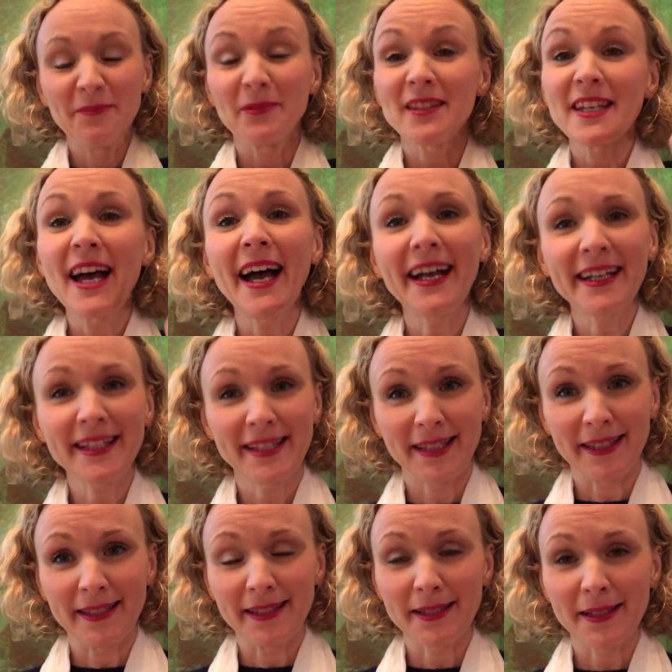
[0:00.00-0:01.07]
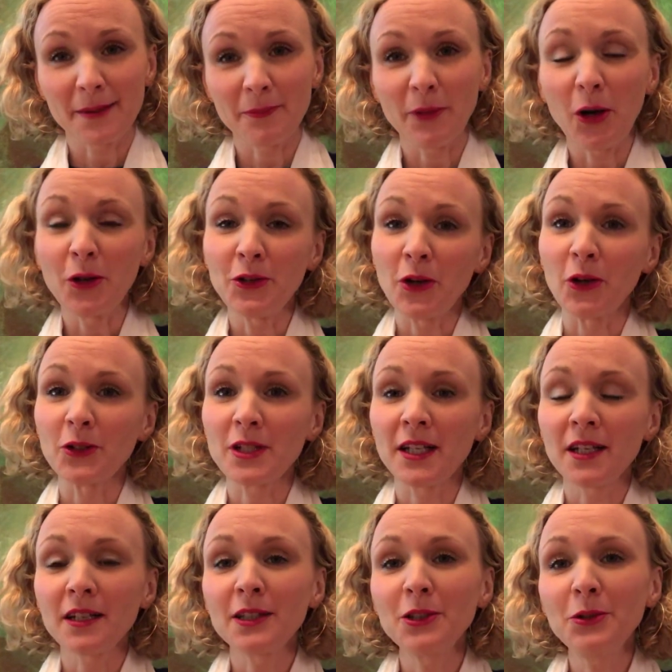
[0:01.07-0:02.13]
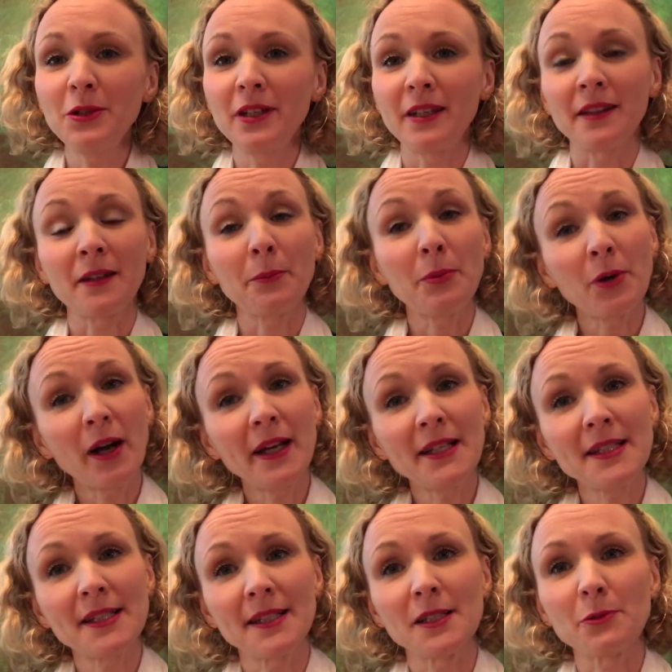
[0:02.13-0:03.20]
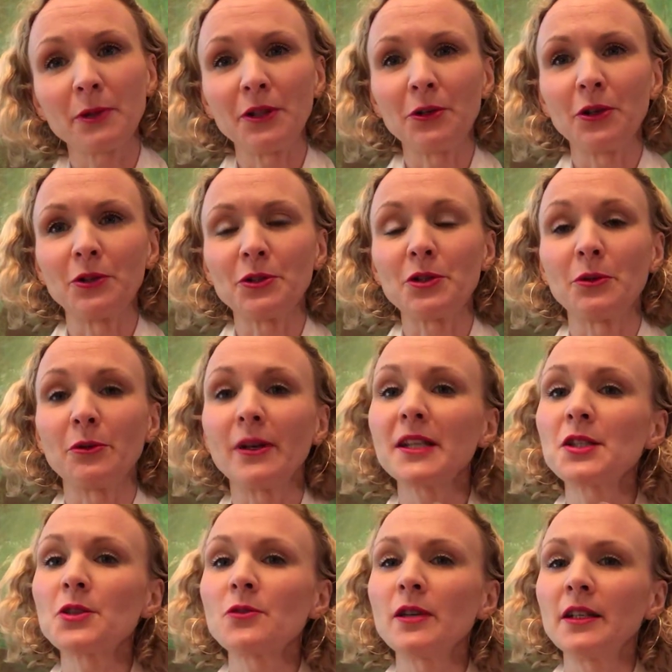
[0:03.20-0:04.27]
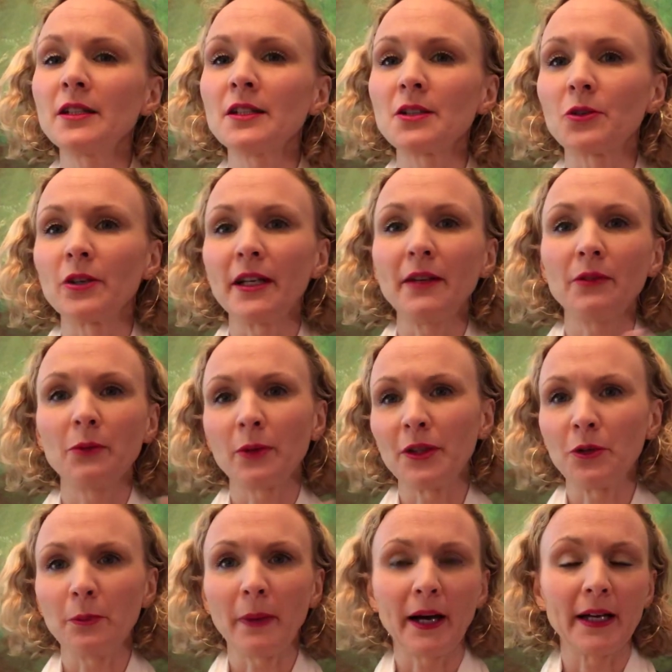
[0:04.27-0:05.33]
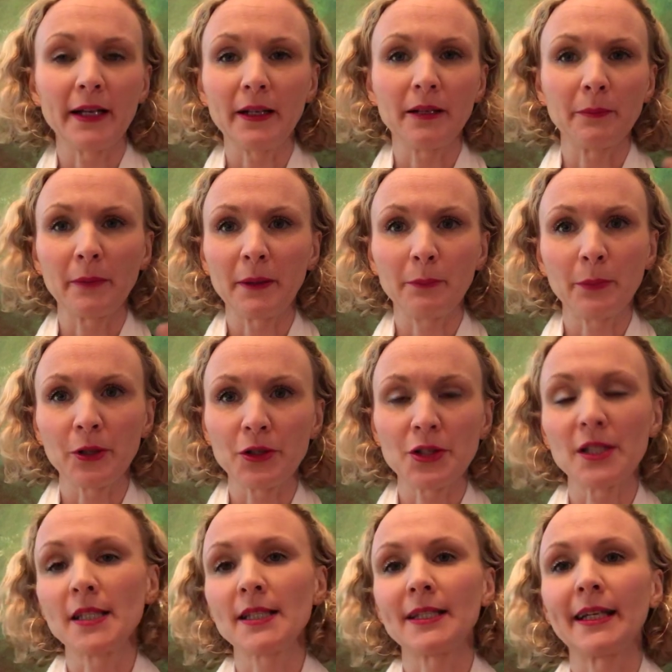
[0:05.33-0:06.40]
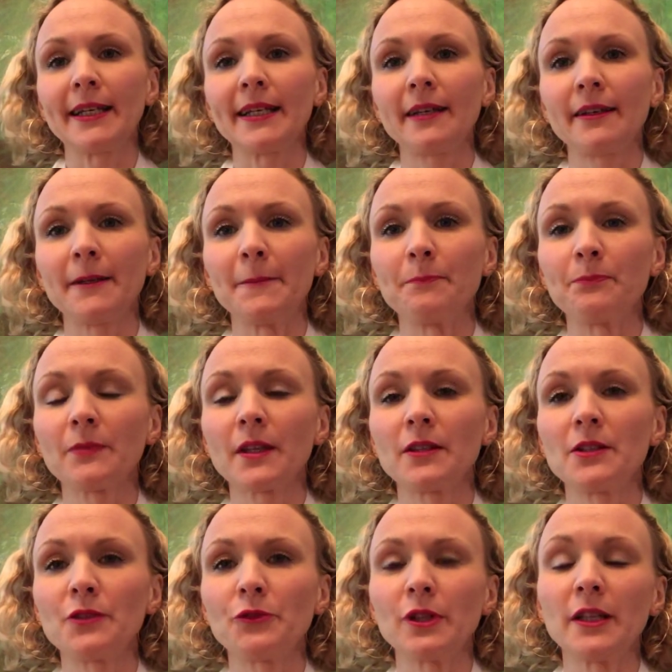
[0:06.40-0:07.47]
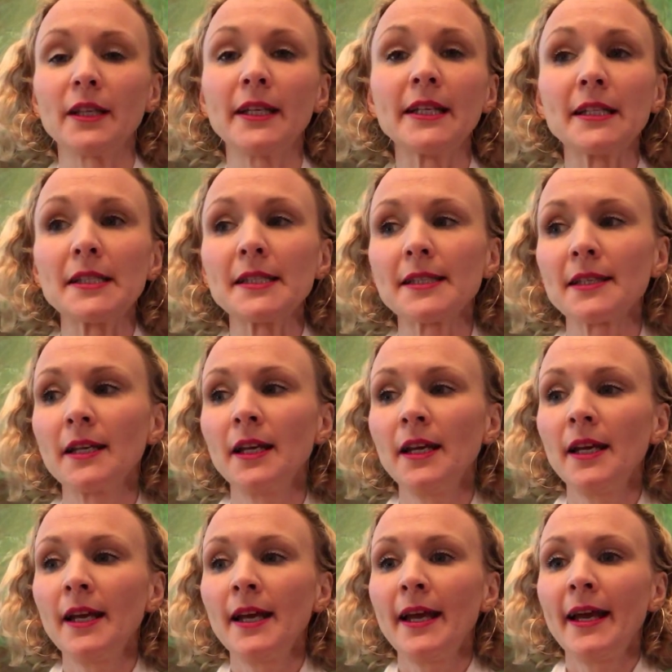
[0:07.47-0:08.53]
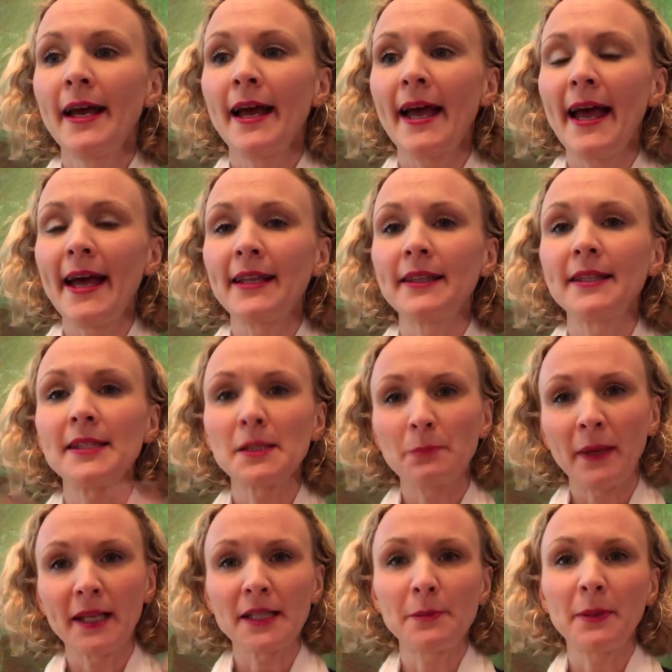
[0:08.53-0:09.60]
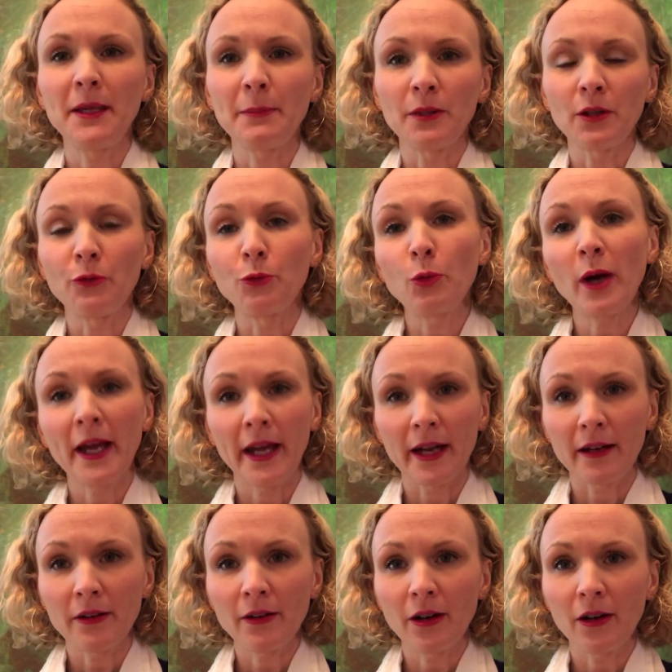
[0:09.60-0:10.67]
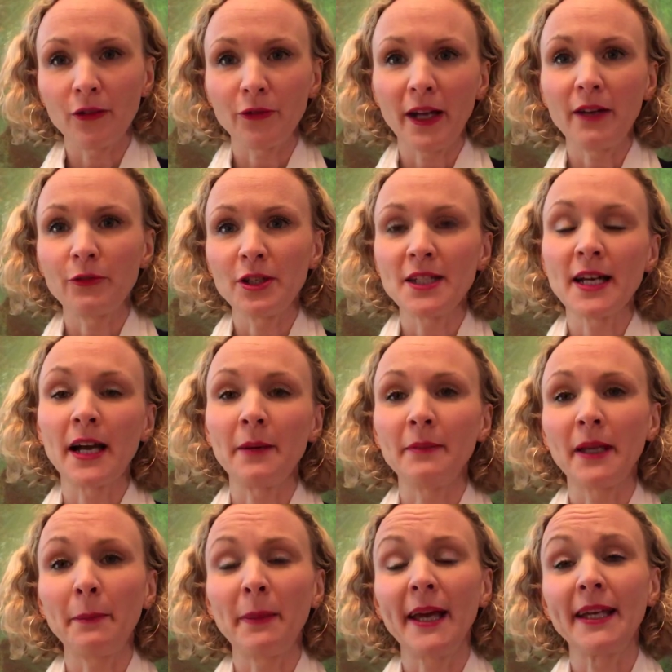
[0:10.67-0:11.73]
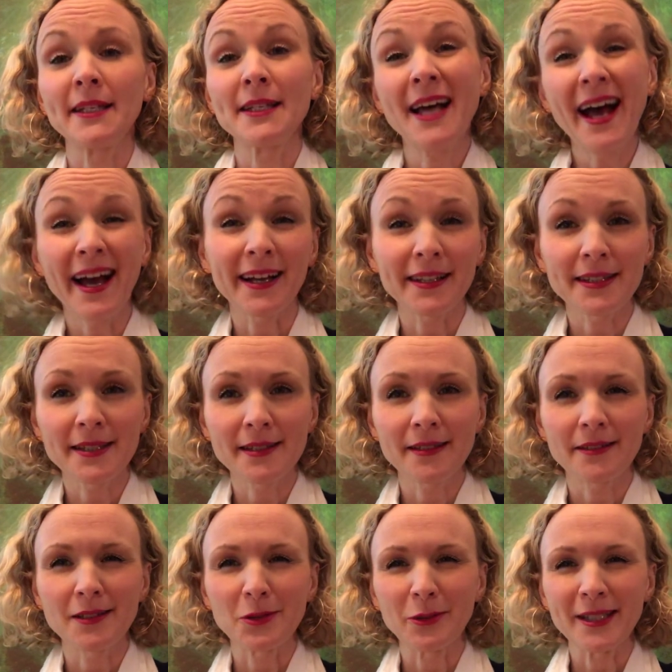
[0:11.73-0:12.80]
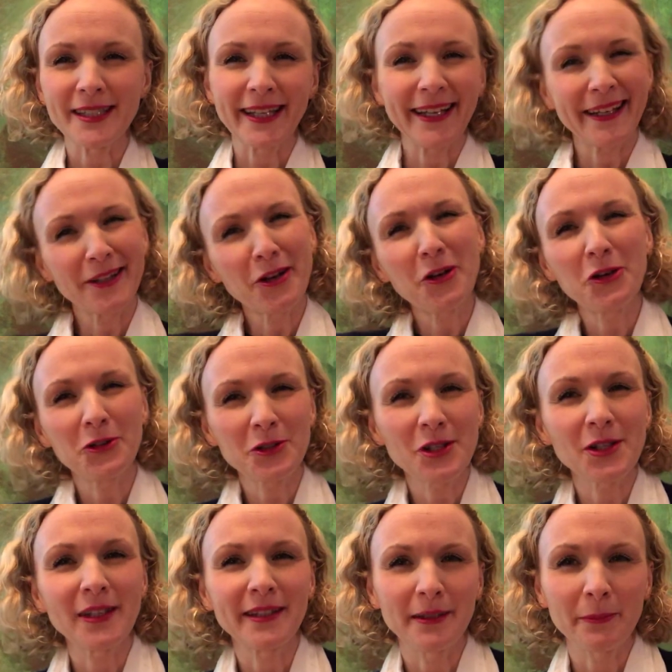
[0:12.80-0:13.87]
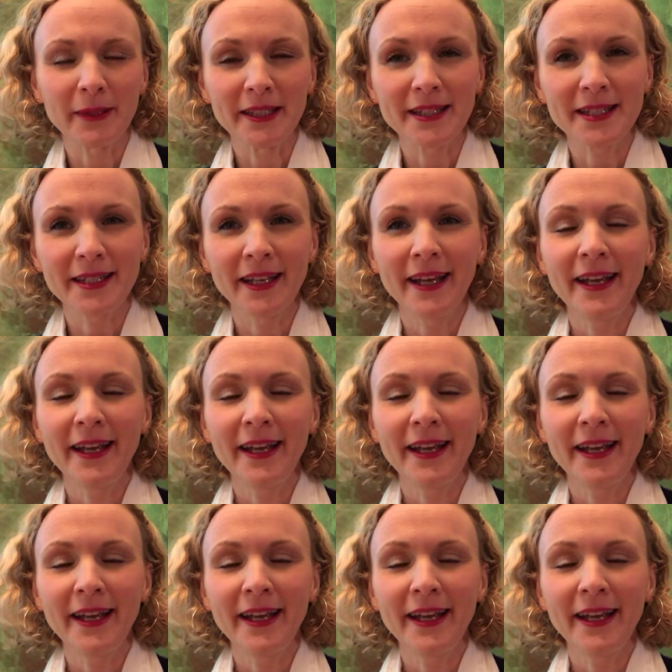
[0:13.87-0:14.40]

taxes are not included in the prices when you go to a restaurant, or even when you buy and purchase like different things. And this makes people aware of every time they pay tax. So it's like it hurts a little bit